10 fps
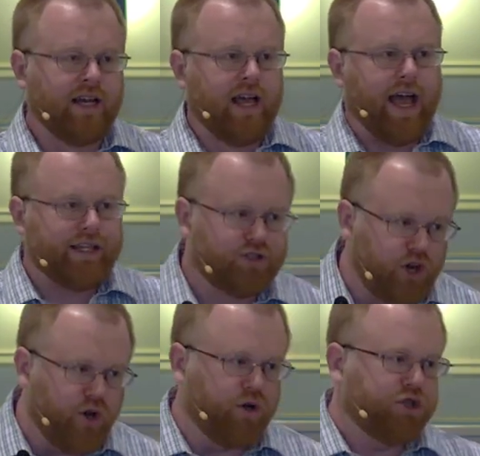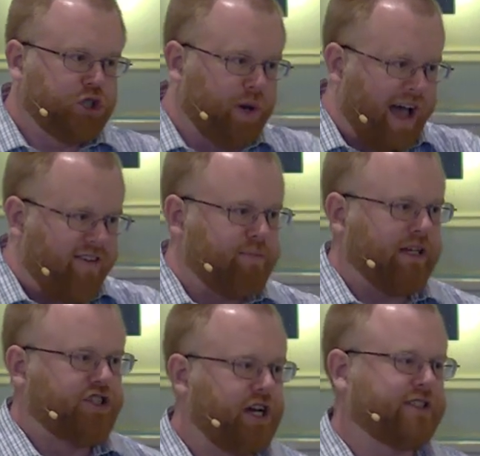as those who have been
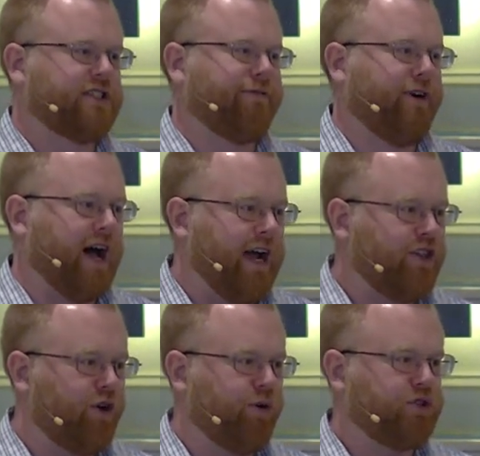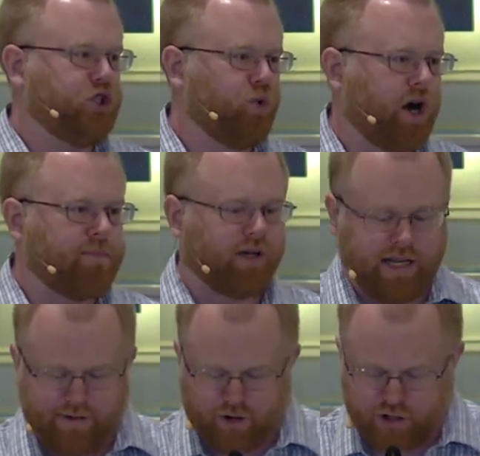justified, those who are
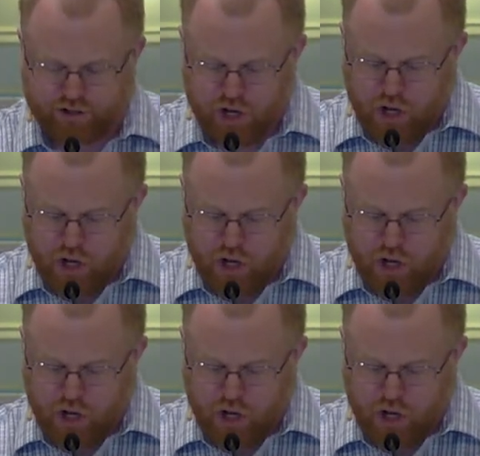believers,